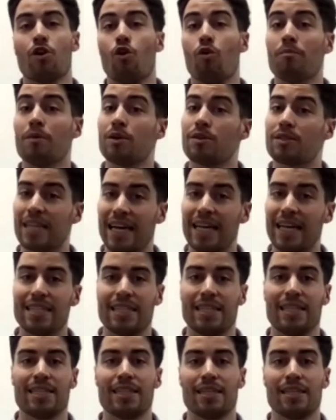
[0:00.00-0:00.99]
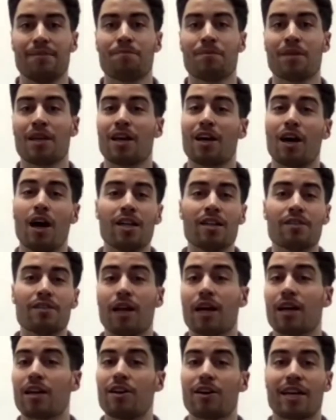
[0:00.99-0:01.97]
or mutated, kind of
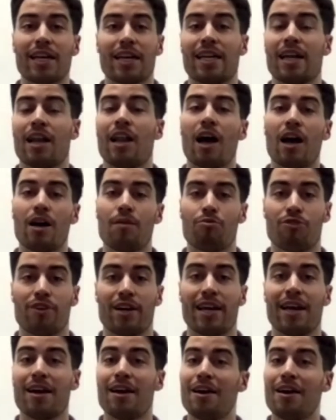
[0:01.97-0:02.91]
like looking in a library